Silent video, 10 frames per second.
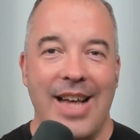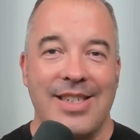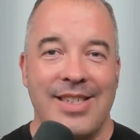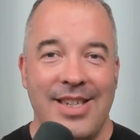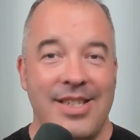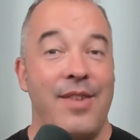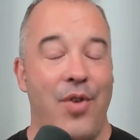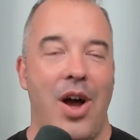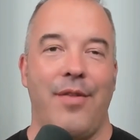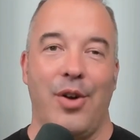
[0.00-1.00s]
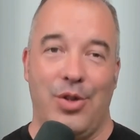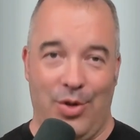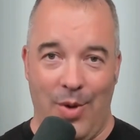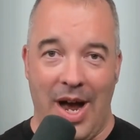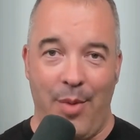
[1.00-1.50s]

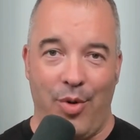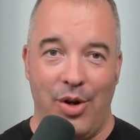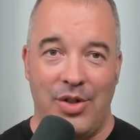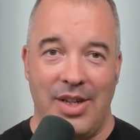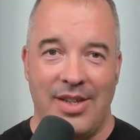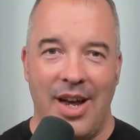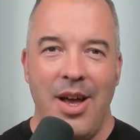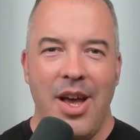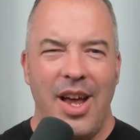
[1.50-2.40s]
6502A processor.